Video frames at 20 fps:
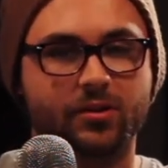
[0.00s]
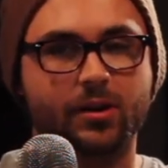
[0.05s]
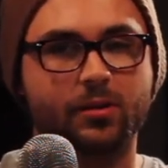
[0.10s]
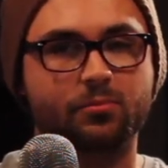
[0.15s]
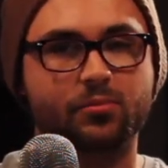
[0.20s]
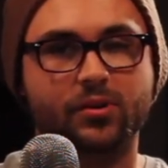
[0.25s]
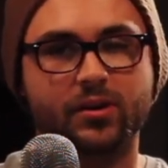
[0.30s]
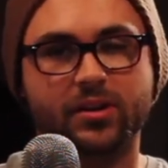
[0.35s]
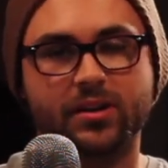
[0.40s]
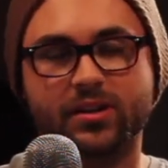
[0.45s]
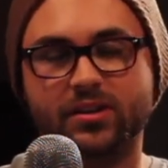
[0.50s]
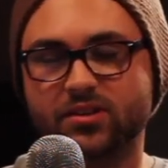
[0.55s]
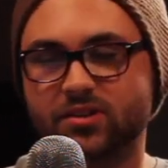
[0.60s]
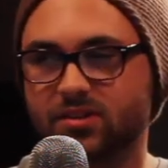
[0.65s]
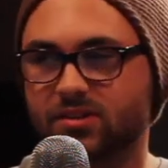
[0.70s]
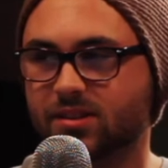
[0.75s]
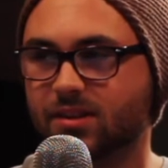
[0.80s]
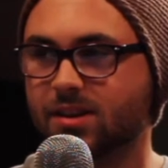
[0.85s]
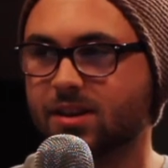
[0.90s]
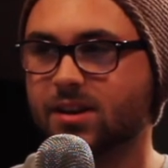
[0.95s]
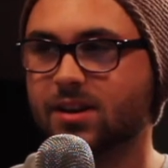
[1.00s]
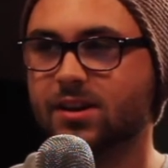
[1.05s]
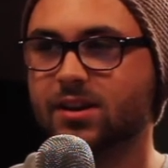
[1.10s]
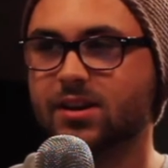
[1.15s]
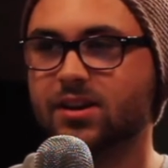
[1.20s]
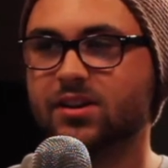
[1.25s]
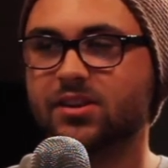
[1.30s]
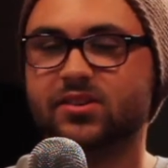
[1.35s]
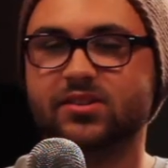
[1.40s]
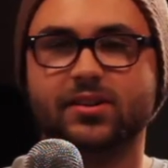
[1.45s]
I'd put in, just
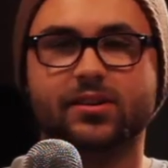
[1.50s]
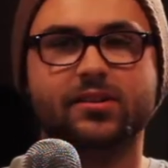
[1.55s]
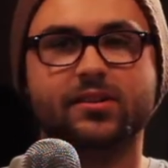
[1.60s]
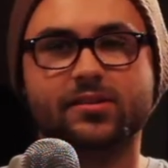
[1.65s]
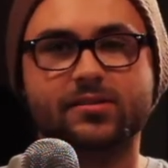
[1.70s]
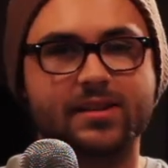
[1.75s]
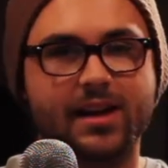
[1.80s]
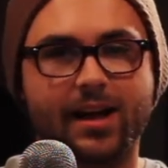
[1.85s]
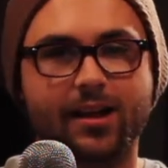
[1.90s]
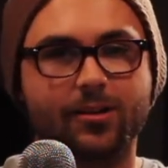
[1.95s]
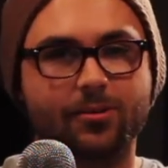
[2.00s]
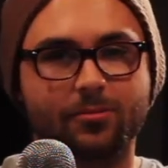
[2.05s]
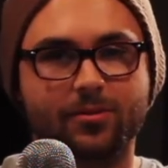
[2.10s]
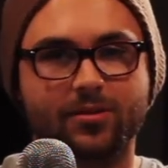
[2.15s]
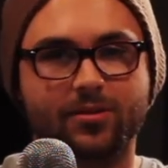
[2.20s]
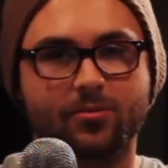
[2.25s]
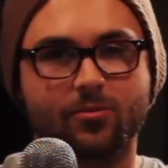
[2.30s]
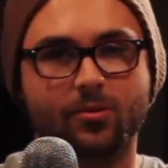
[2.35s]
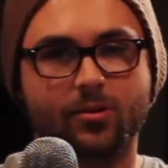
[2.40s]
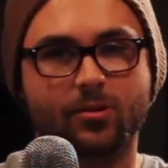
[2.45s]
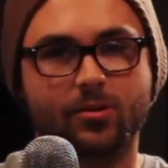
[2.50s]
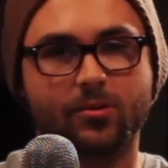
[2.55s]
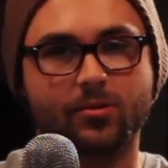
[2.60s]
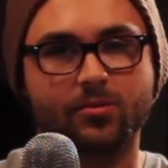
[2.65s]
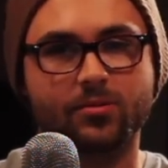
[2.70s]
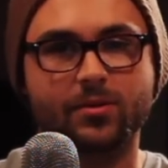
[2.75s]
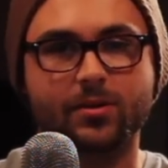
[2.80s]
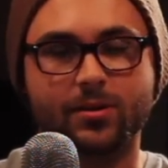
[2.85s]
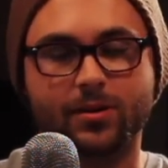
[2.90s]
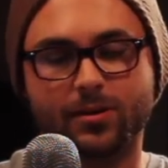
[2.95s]
share your talent with the
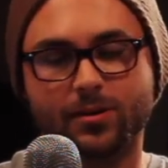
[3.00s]
world.